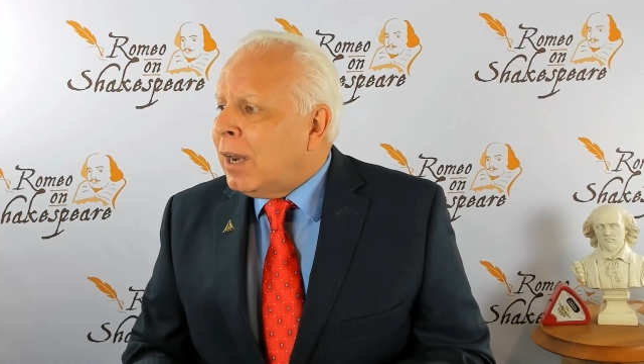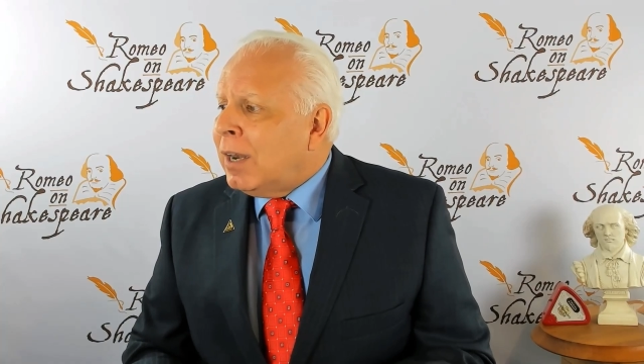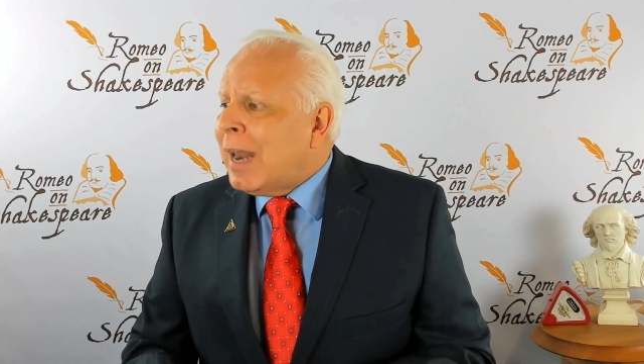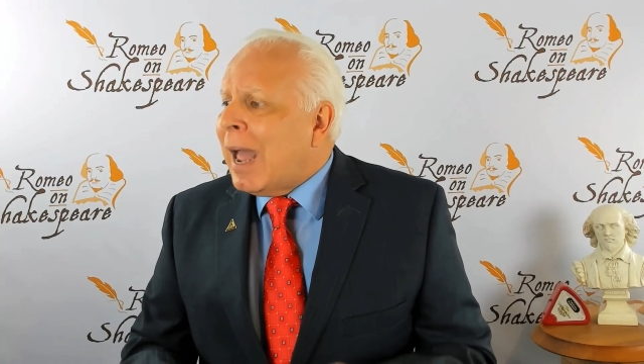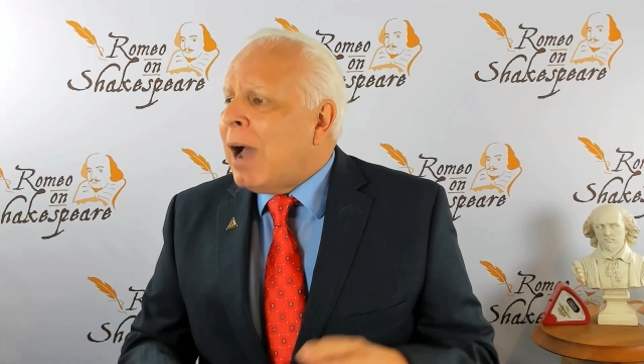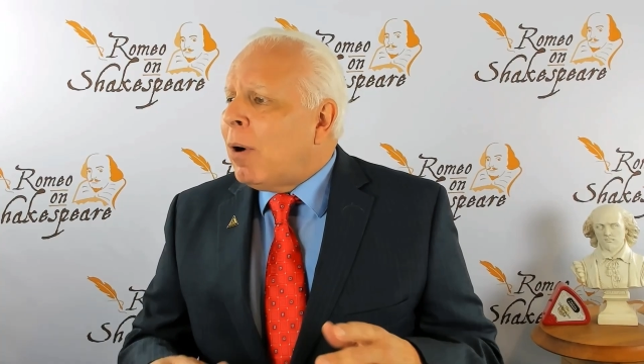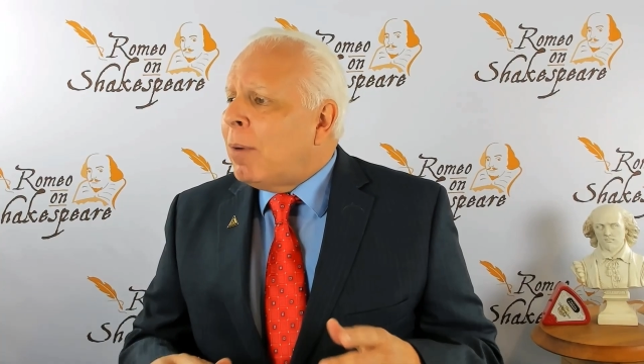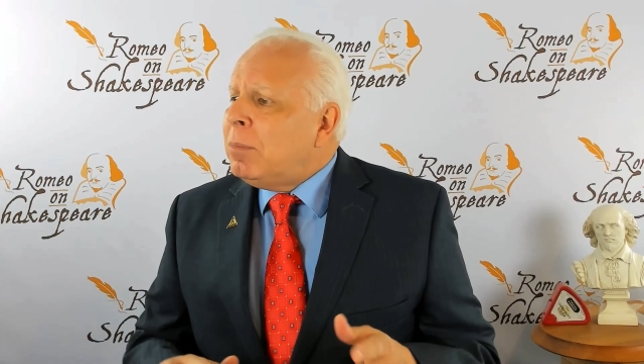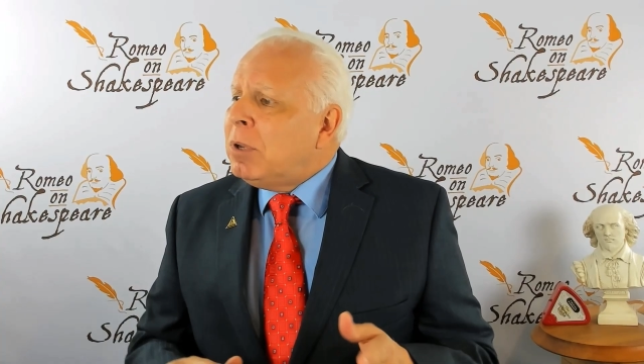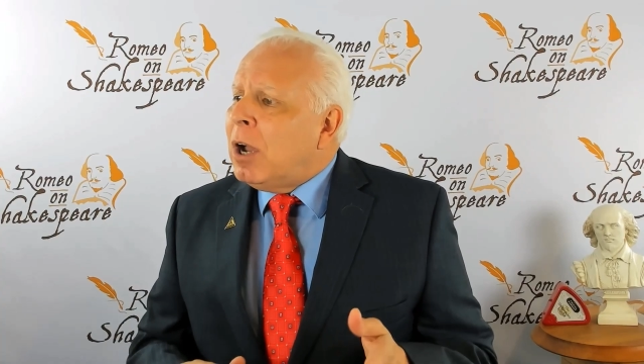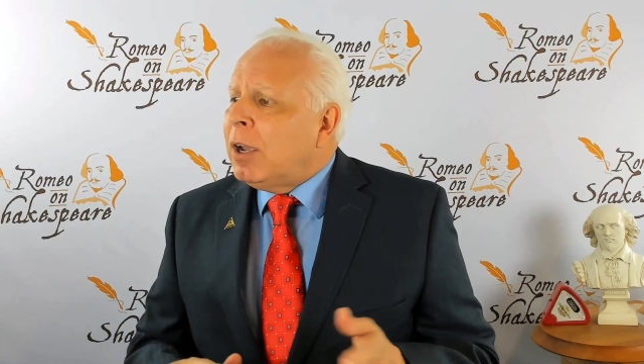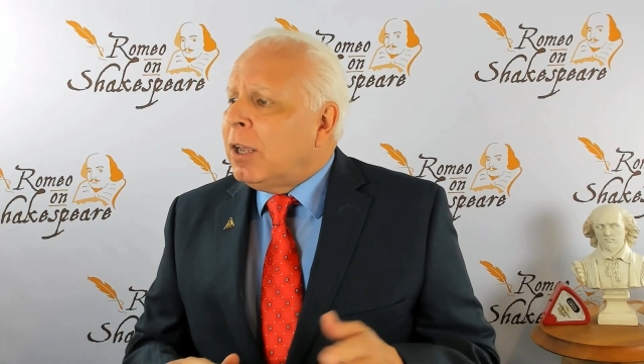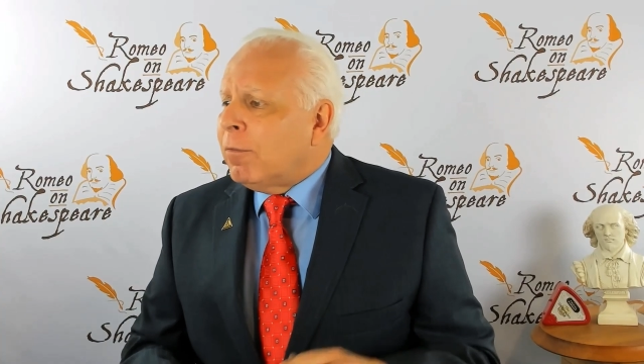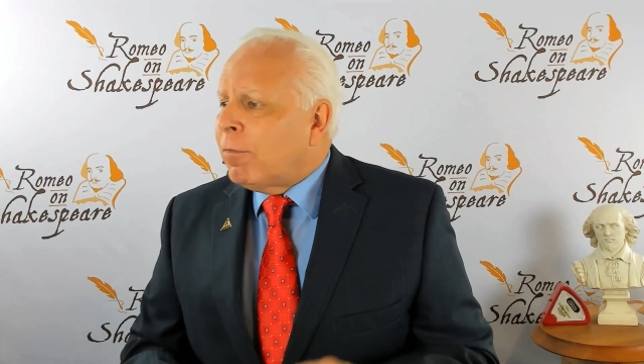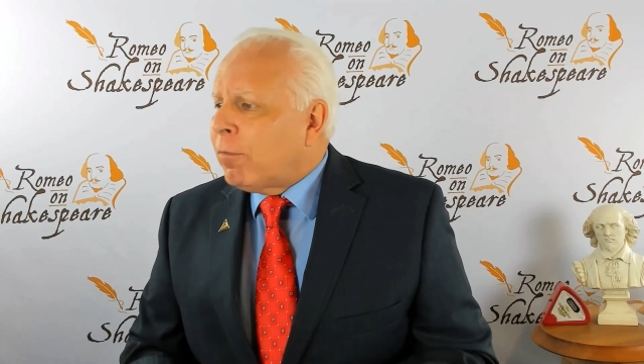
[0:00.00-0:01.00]
now I'm
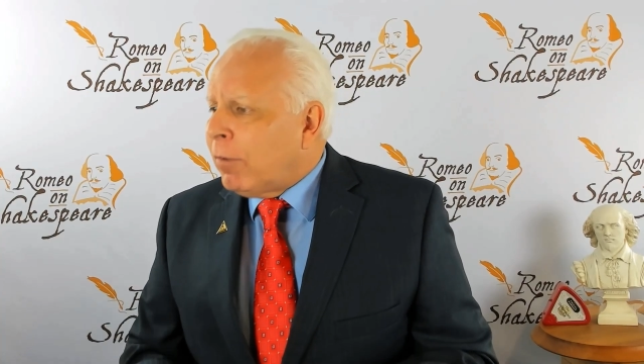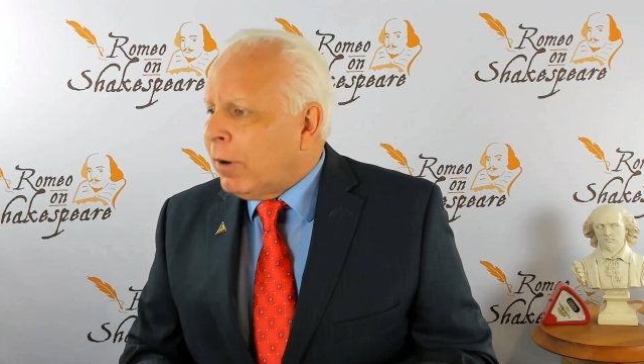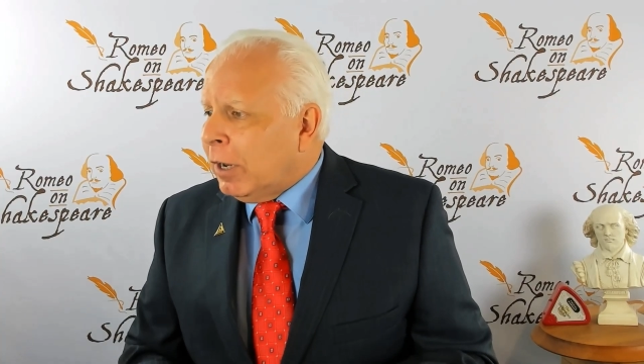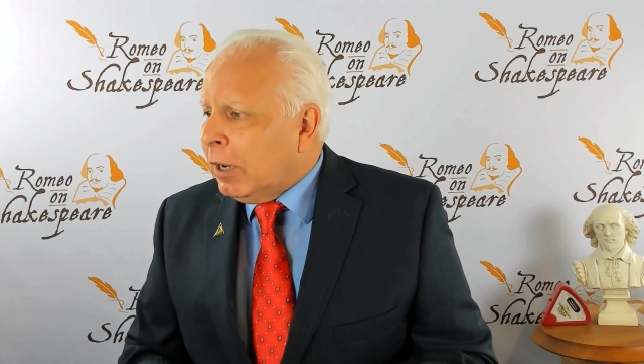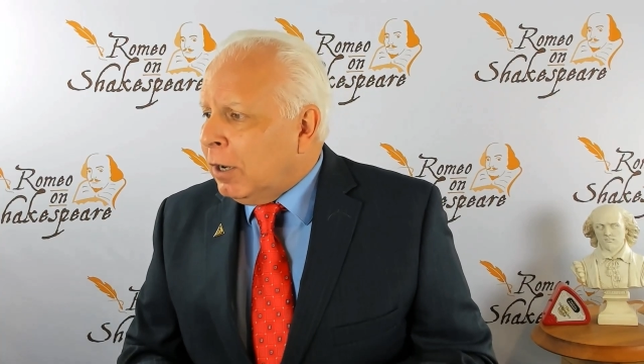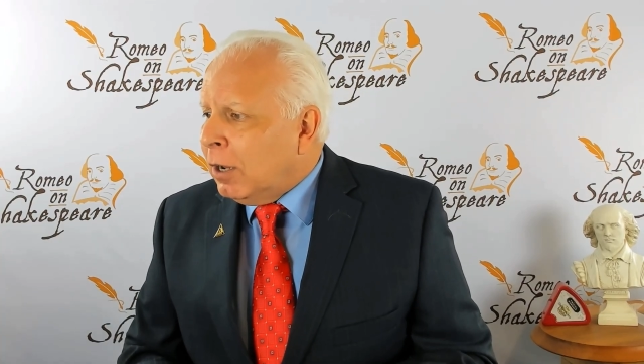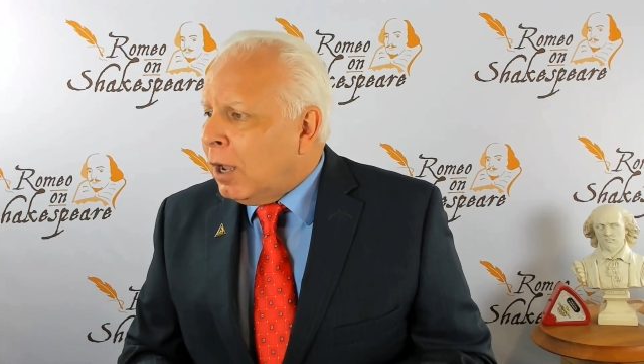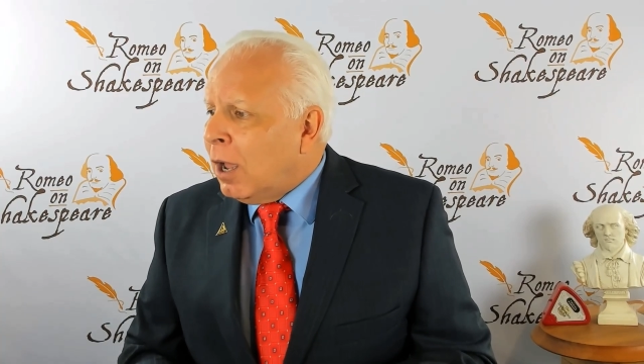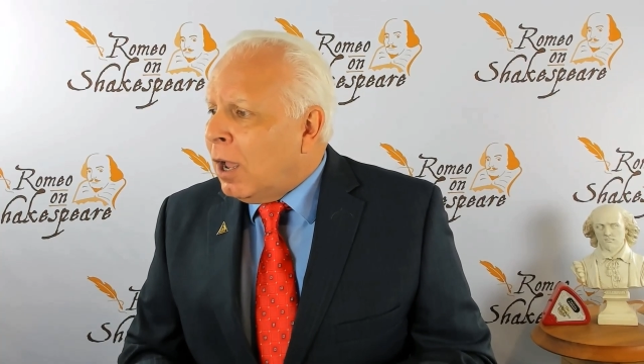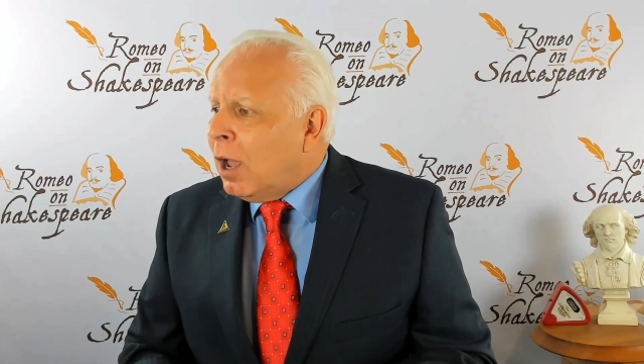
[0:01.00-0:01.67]
young and free,